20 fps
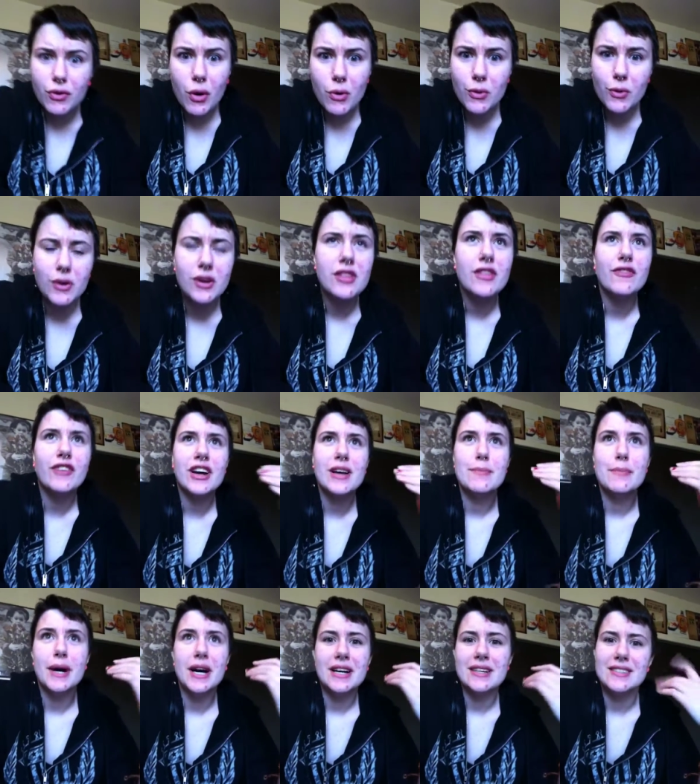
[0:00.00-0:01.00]
throw you under the
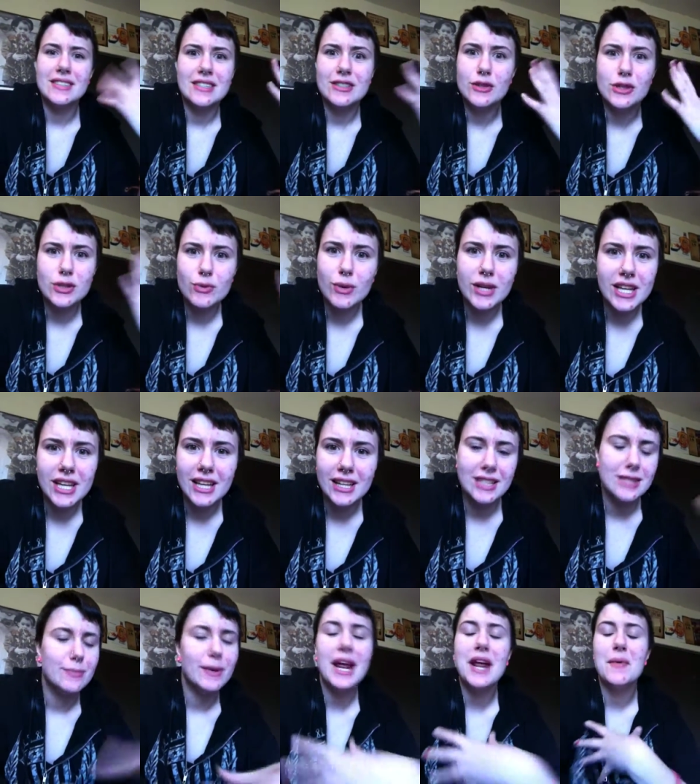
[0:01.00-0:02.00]
fucking bus. It's just
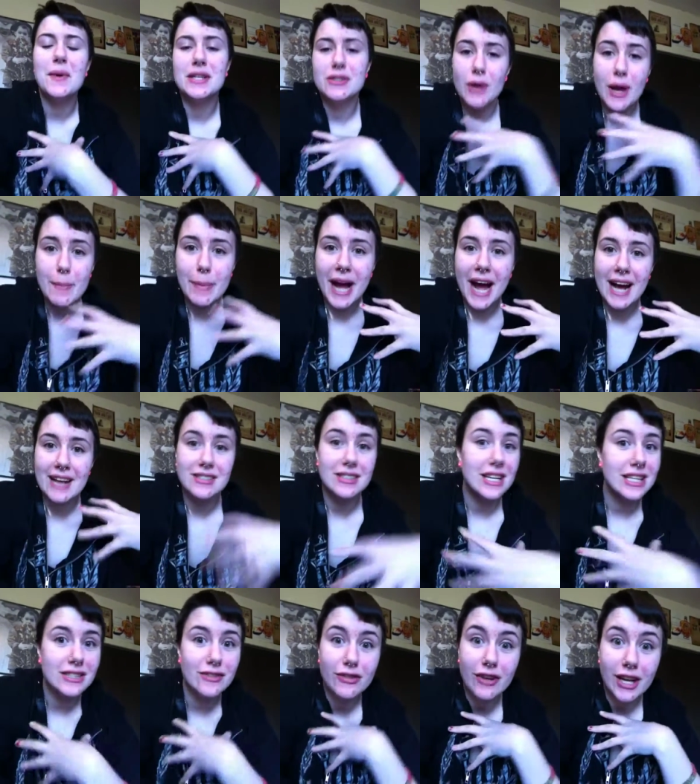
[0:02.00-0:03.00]
ridiculous. But anyway, so I passed.
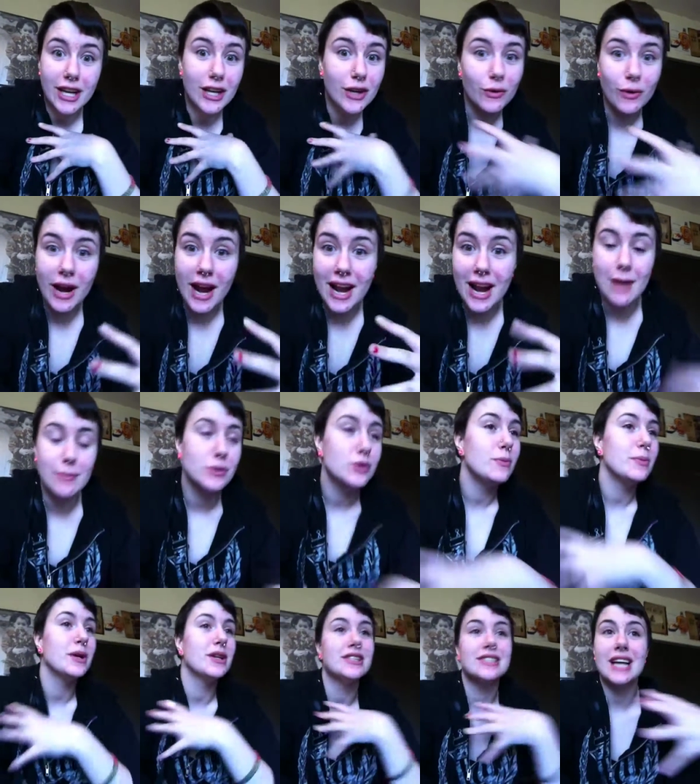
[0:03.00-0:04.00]
That's fucking great. I'm
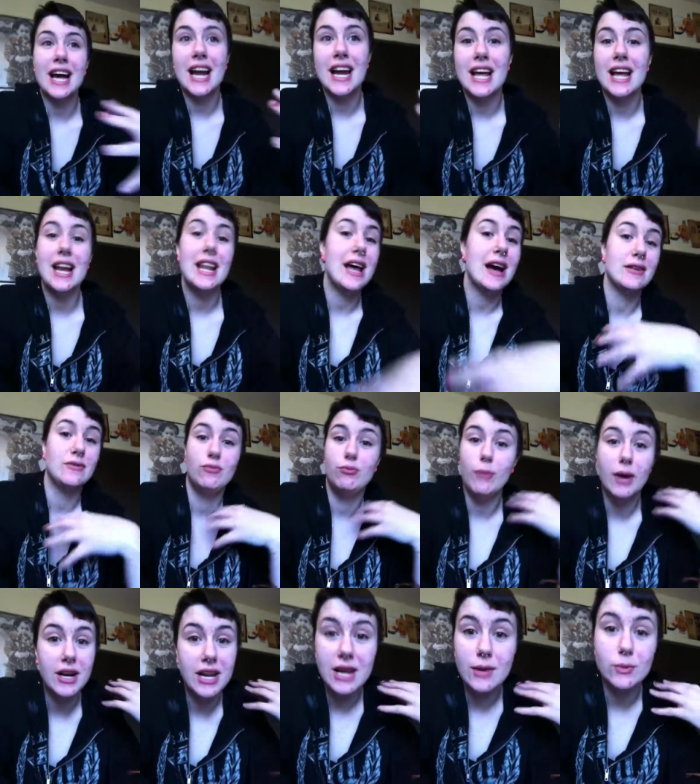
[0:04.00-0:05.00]
super excited. I,
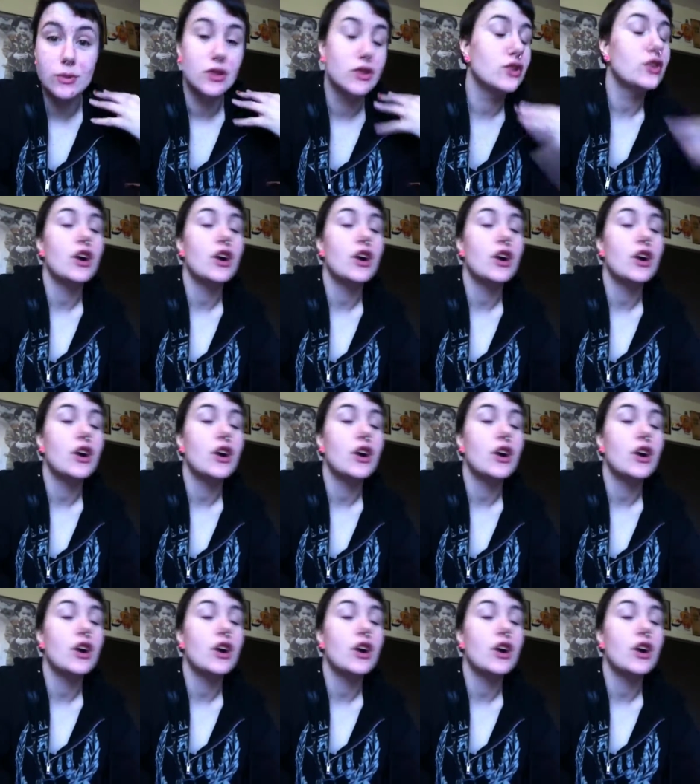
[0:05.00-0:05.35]
Monday was